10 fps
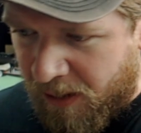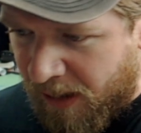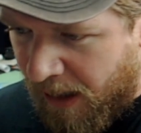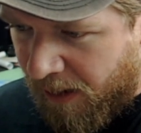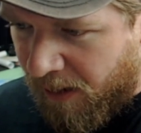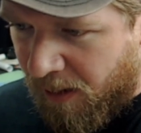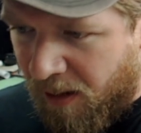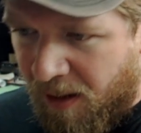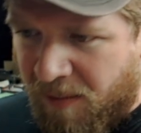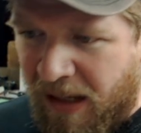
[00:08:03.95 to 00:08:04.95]
looks like.
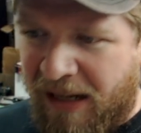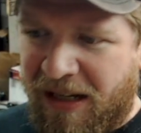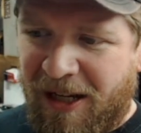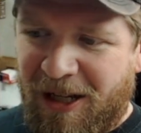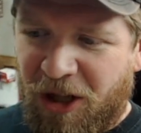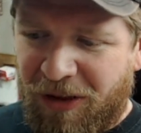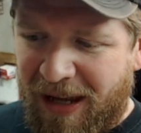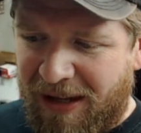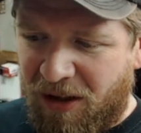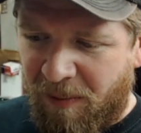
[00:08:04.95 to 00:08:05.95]
The Indonesia
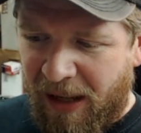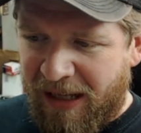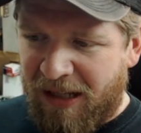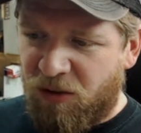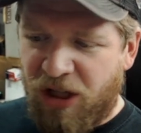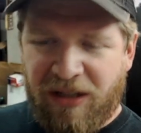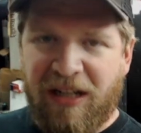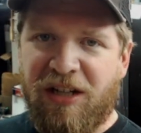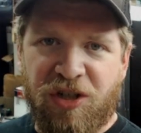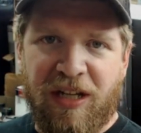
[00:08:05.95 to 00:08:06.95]
thing, you know, I'm not a huge
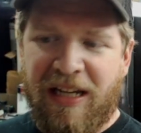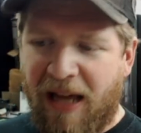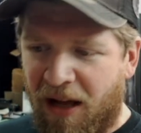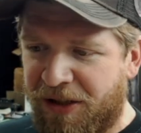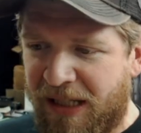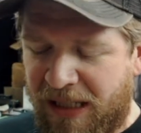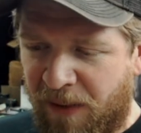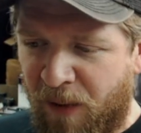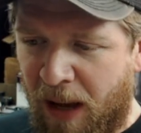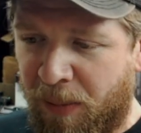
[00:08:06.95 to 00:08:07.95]
Indonesian L T
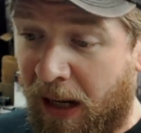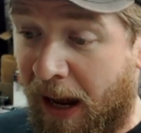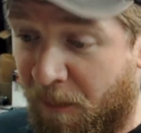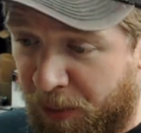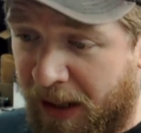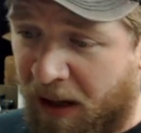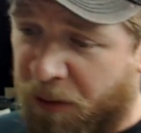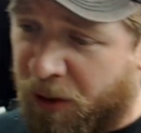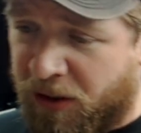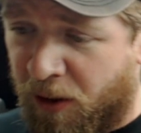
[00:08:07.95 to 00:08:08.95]
D fan, but I have played
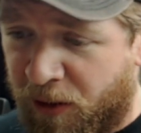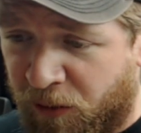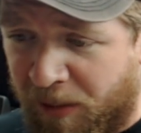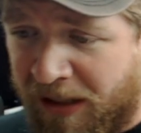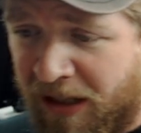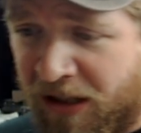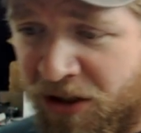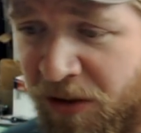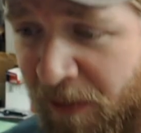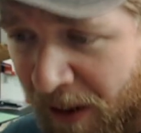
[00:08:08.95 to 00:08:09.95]
other guitars from
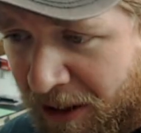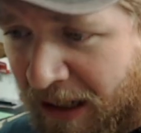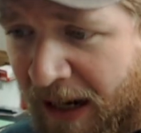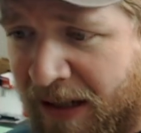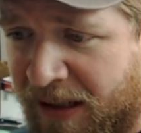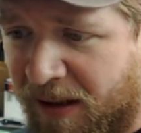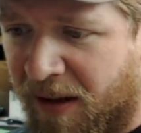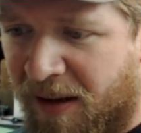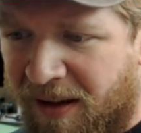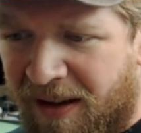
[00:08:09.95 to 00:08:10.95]
Indonesia, and they're very nice.
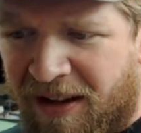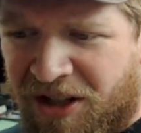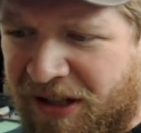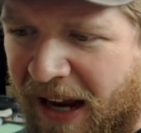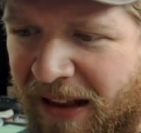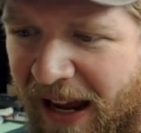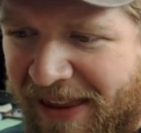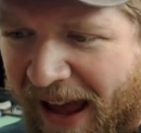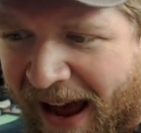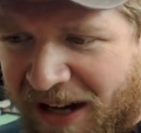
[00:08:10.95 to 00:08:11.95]
Just, I
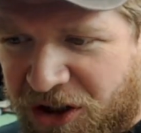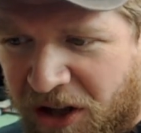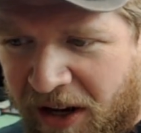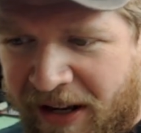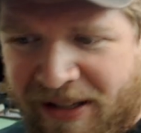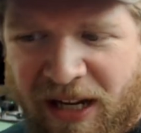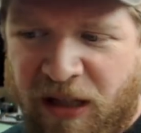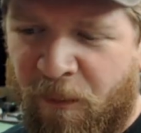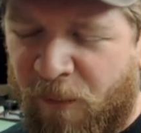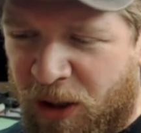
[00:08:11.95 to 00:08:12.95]
like the action on it. It's
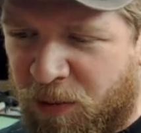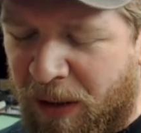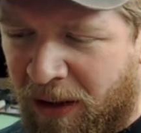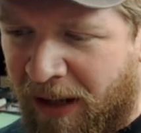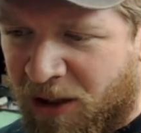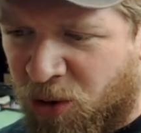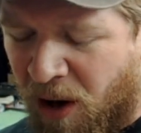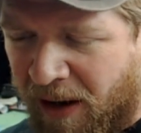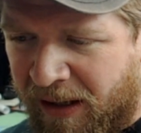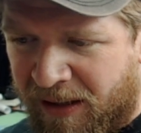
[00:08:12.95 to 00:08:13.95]
got the Fishman
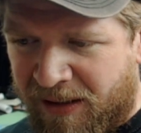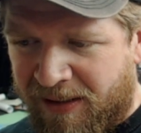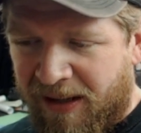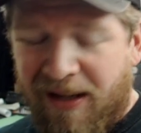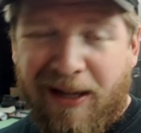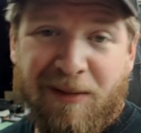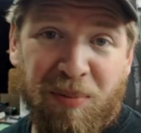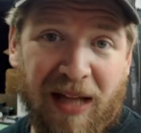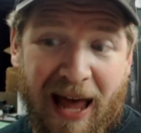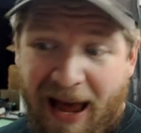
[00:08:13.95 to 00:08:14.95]
electronics. It's
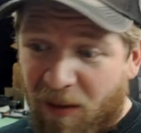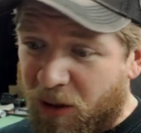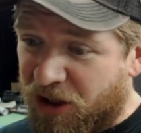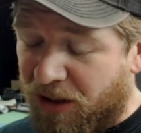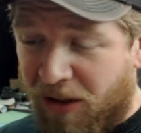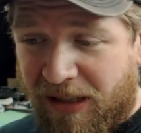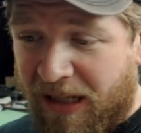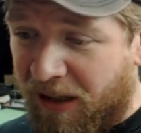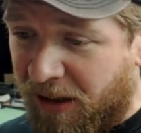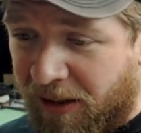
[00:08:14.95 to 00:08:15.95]
black, which looks
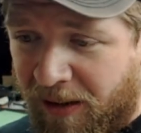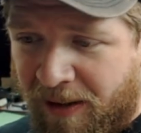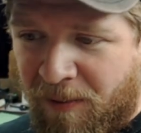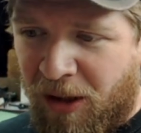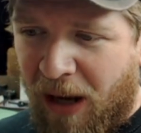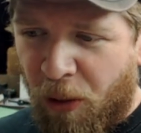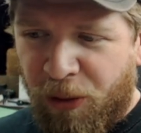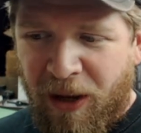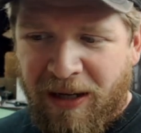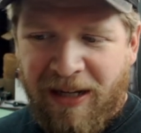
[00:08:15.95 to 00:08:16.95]
killer. Look how
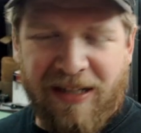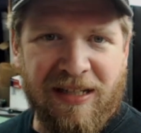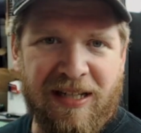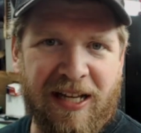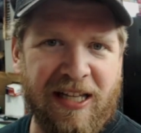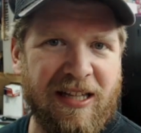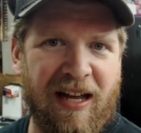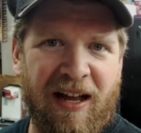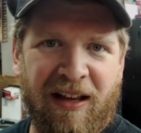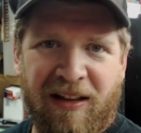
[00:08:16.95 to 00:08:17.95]
thin it is. It's like a,
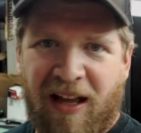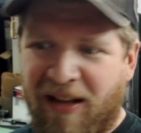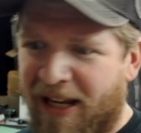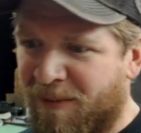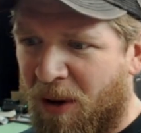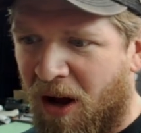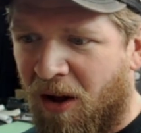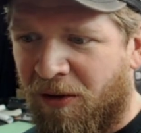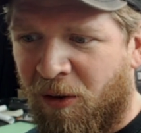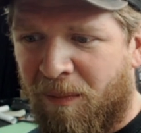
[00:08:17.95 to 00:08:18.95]
a, a Les
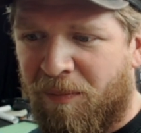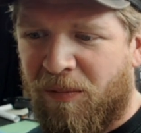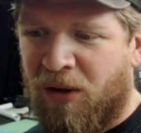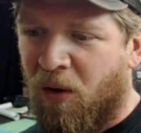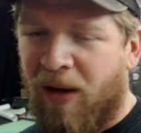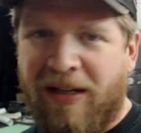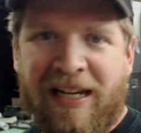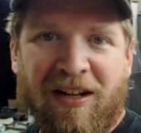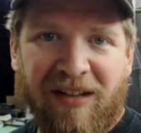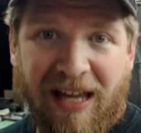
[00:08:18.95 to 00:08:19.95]
Paul or, you know, an
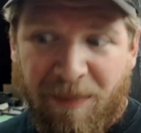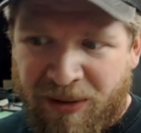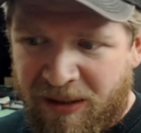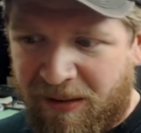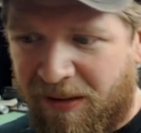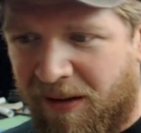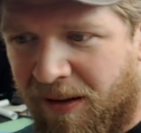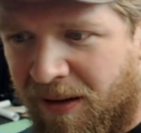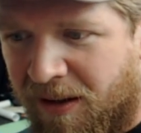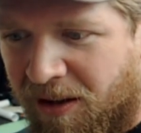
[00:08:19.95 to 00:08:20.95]
Eclipse.
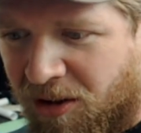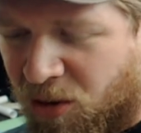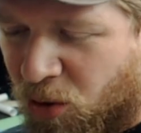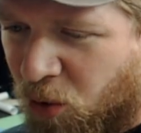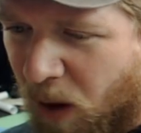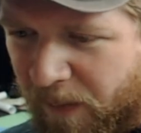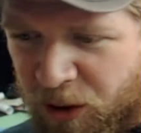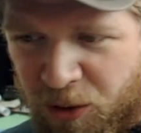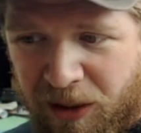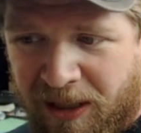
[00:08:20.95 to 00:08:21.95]

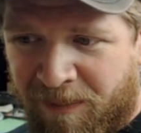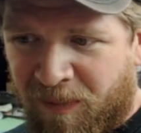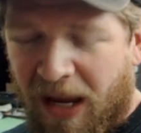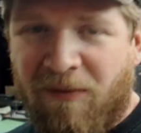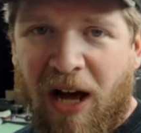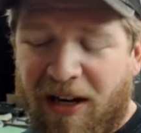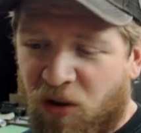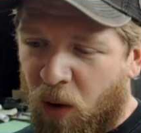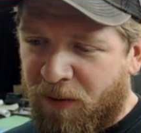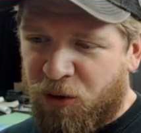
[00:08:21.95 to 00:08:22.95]
twelve-string. I've got a
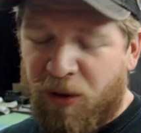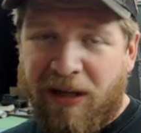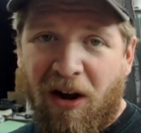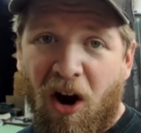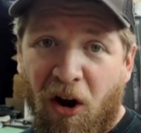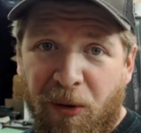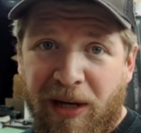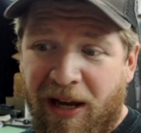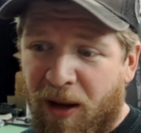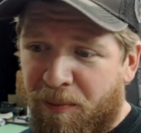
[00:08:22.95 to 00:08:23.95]
twelve-string
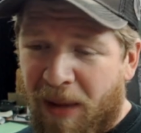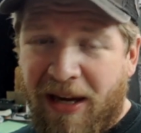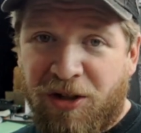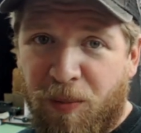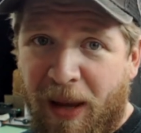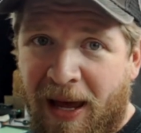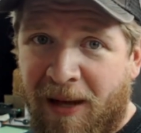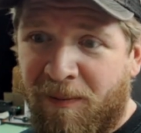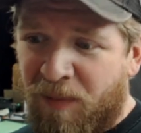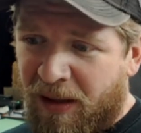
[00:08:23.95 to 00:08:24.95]
Aria made in
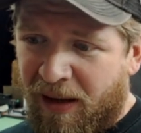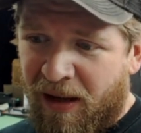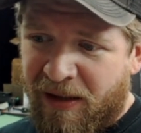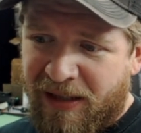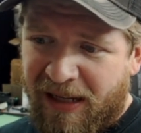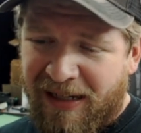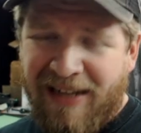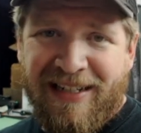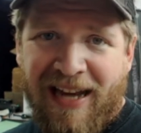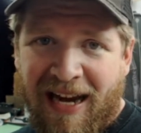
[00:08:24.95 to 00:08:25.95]
Japan. It's like a
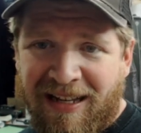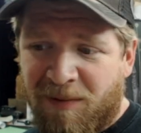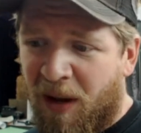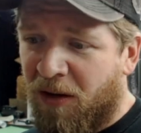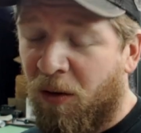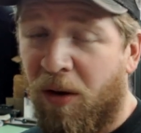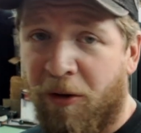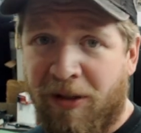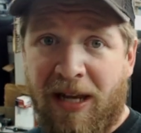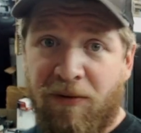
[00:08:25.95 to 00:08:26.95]
nineteen eighties model
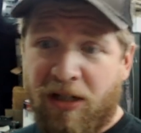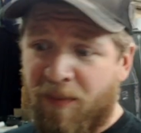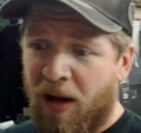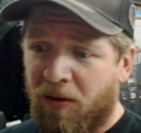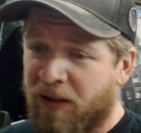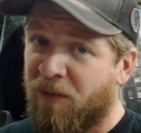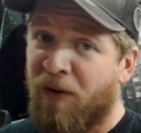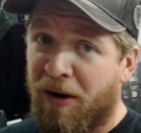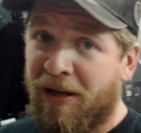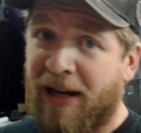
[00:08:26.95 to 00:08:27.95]
or seventies model. It's a
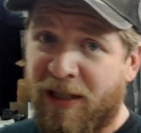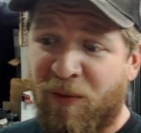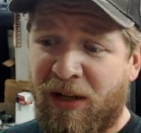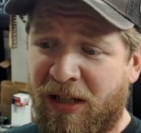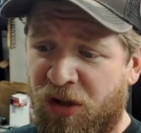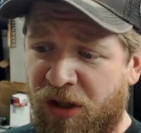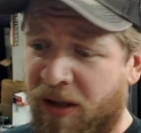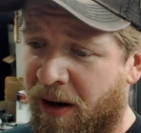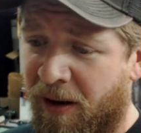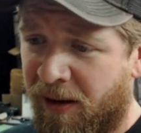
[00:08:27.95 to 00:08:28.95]
very nice vintage
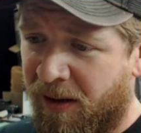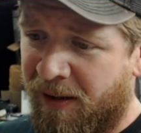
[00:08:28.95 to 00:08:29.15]
guitar.